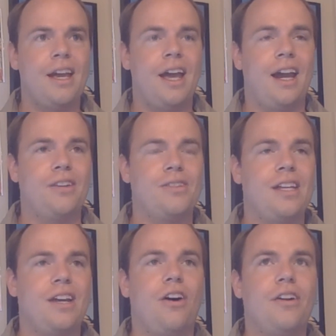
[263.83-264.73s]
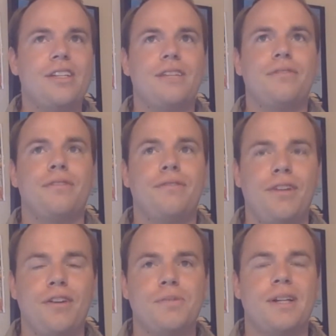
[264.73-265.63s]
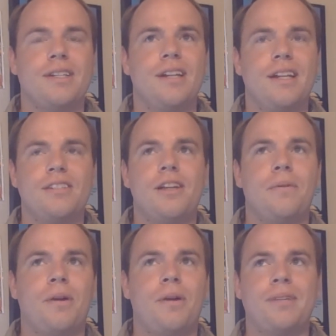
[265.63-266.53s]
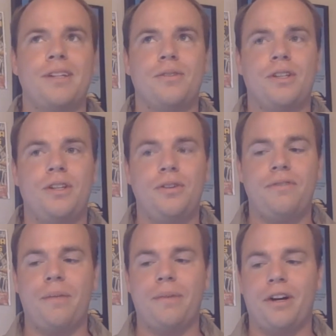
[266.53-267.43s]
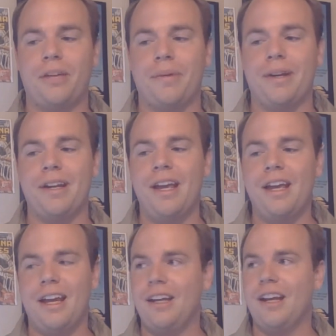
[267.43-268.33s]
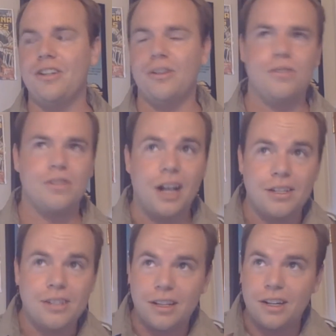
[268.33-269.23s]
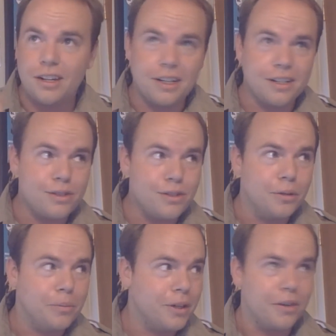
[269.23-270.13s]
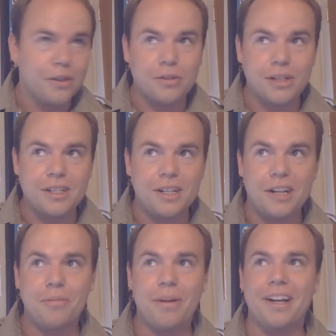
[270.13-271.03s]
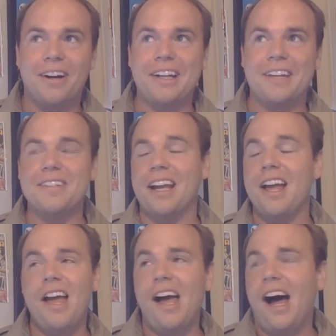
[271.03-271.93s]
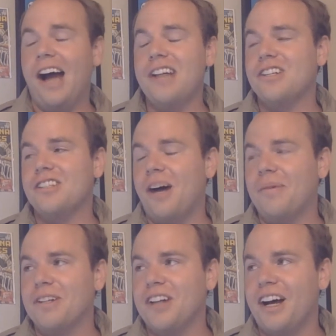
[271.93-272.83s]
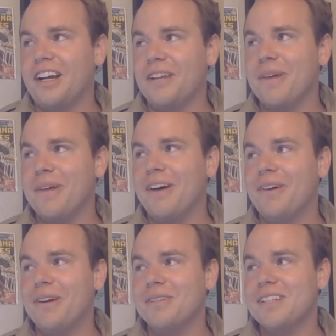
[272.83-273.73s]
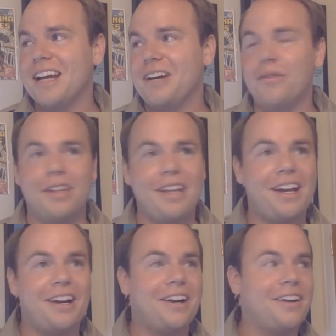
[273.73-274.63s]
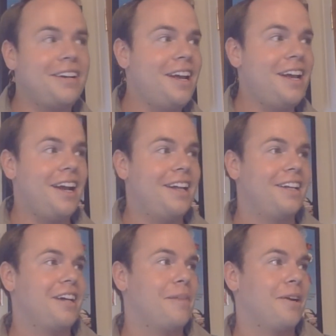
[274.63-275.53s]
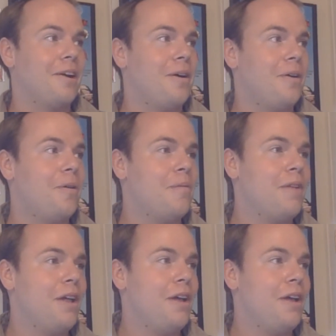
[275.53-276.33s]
And you see all these different views because it ends up erupting into a huge family argument. Indiana Jones just kind of sitting there eating his soup, just listening to everybody argue. He's like, I just thought we were talking about what it was like over there, and then coming home,